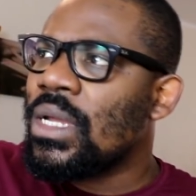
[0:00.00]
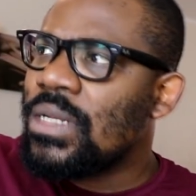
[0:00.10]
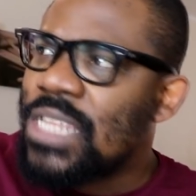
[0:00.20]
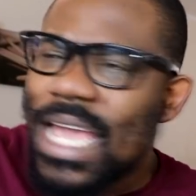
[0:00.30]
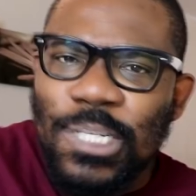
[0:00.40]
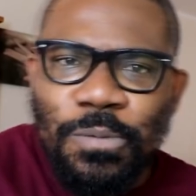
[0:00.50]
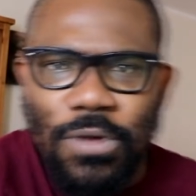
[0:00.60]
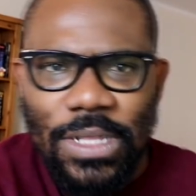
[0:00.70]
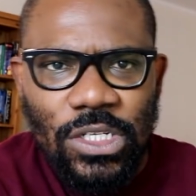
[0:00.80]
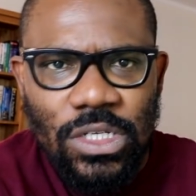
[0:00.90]

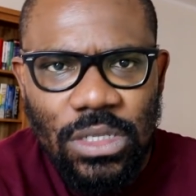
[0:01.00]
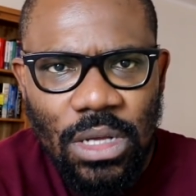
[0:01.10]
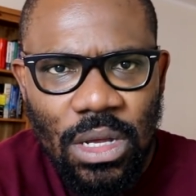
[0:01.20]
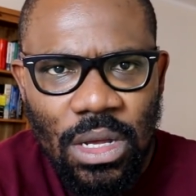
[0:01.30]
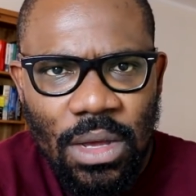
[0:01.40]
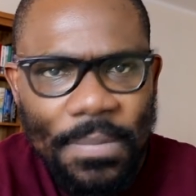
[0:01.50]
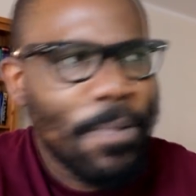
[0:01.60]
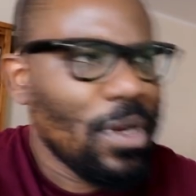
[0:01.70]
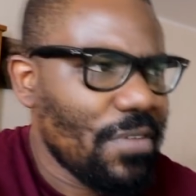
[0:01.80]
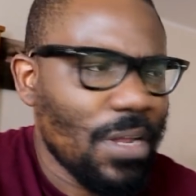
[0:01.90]
Diasporans,
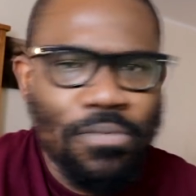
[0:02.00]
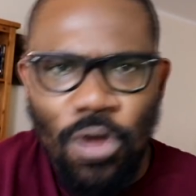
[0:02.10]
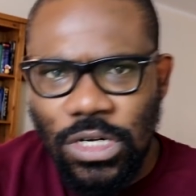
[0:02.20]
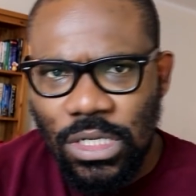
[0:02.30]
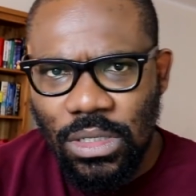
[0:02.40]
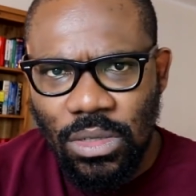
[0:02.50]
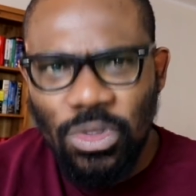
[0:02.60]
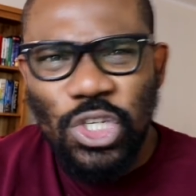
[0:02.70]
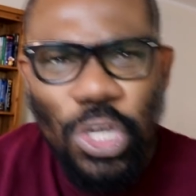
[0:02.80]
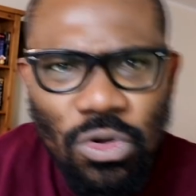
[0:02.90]
people living abroad
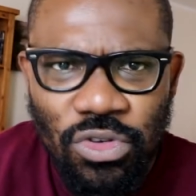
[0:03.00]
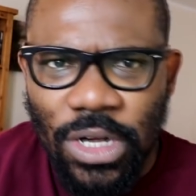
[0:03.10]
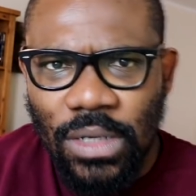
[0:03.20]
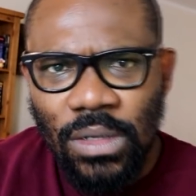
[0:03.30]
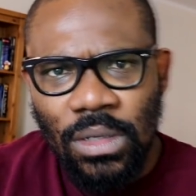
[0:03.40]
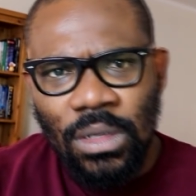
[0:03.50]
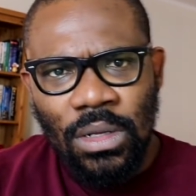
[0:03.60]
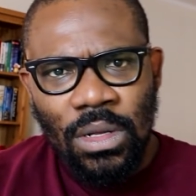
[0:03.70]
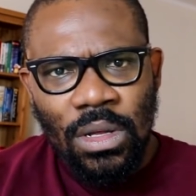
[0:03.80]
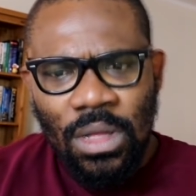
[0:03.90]
with children.
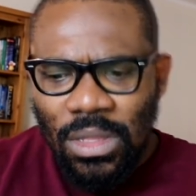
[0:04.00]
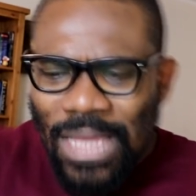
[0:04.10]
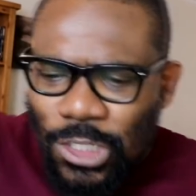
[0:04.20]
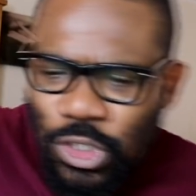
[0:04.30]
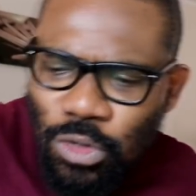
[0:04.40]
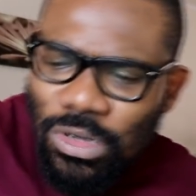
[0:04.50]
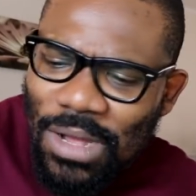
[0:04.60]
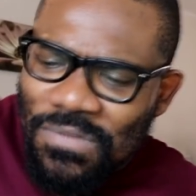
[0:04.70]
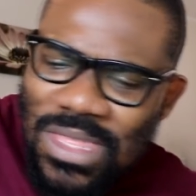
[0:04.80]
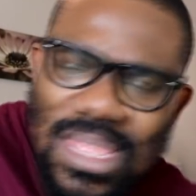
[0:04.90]
Their children
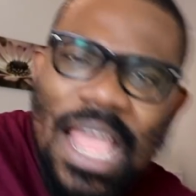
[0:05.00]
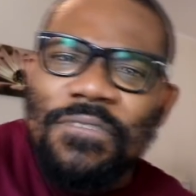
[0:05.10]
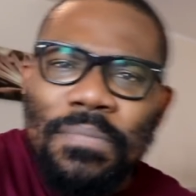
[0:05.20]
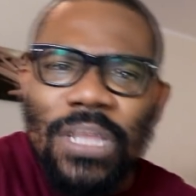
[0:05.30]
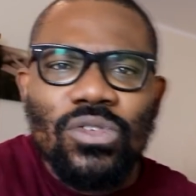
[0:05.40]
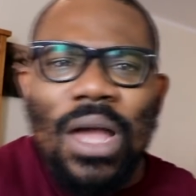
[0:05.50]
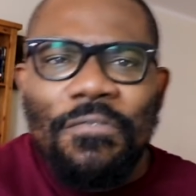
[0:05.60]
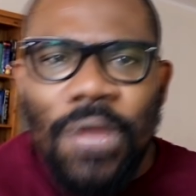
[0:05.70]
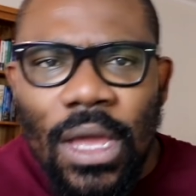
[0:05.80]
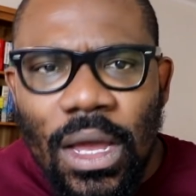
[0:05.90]
have never been to
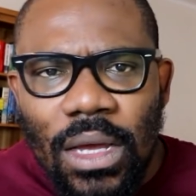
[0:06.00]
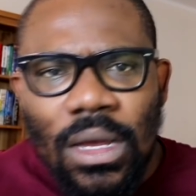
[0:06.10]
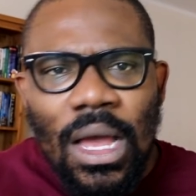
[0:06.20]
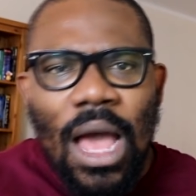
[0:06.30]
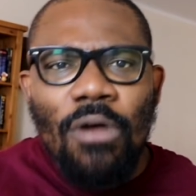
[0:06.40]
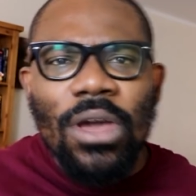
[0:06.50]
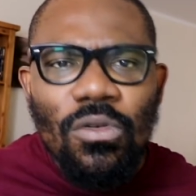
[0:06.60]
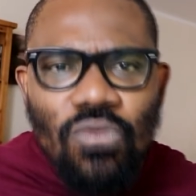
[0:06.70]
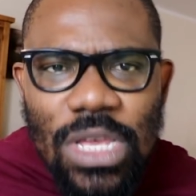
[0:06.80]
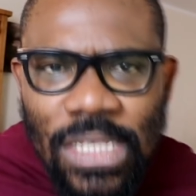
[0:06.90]
Africa. How
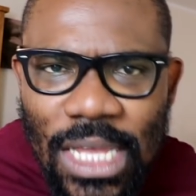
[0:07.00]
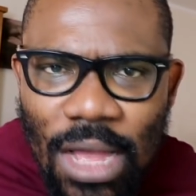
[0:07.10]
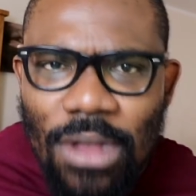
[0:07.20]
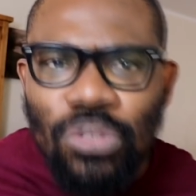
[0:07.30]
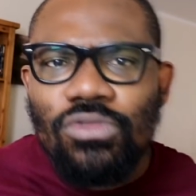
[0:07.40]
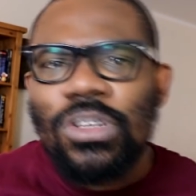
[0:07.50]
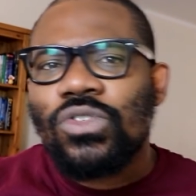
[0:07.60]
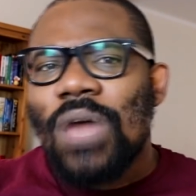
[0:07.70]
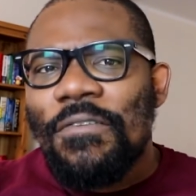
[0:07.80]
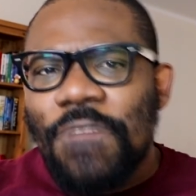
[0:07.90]
can we take our children
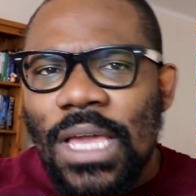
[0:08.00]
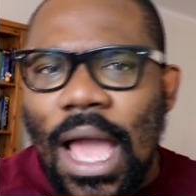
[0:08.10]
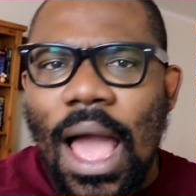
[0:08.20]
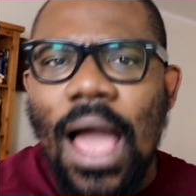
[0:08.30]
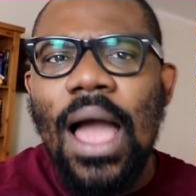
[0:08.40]
to Africa?